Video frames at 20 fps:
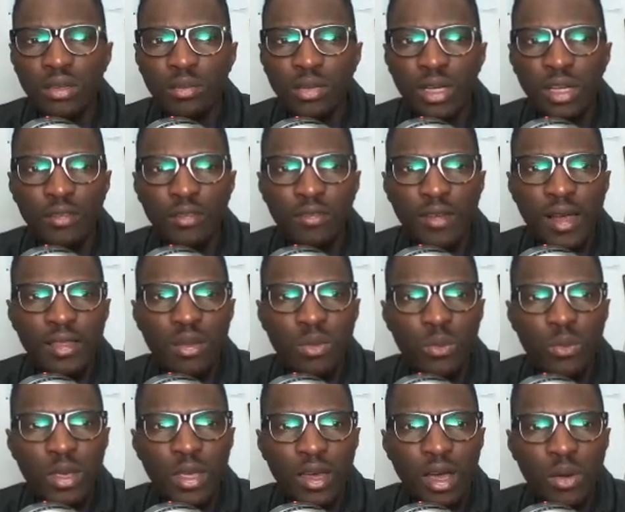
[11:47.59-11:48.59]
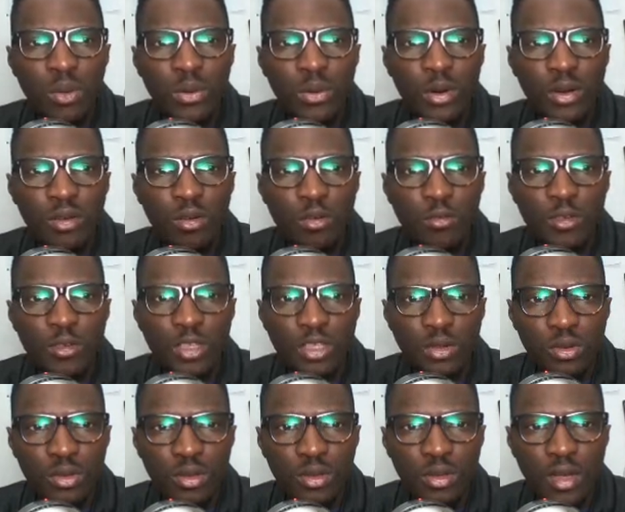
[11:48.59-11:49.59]
But the fact that we are already
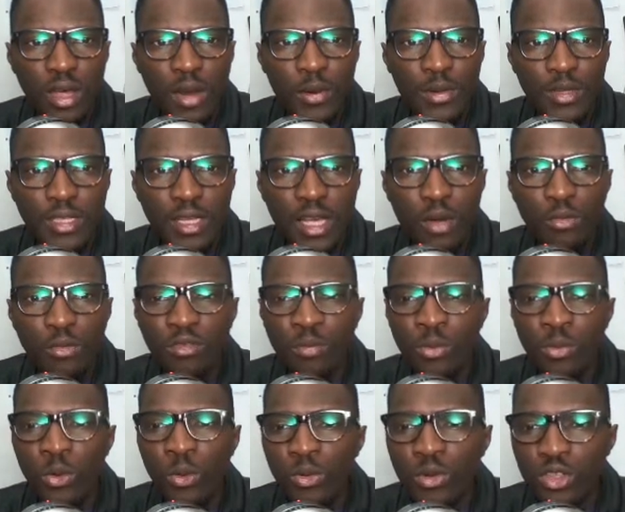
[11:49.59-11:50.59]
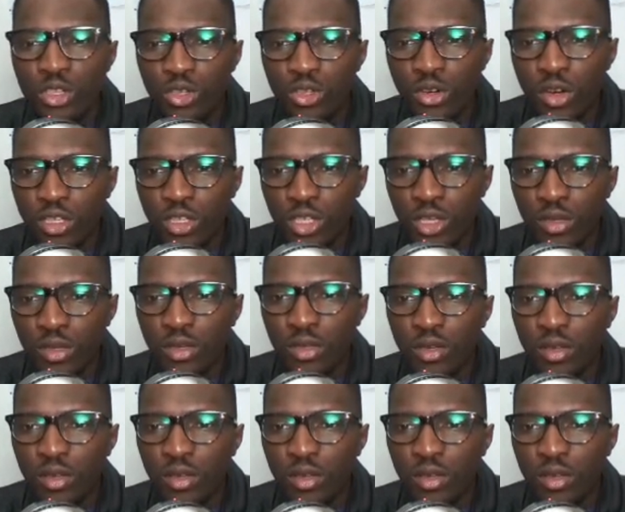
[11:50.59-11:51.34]
oversold on the RSI with broken structure,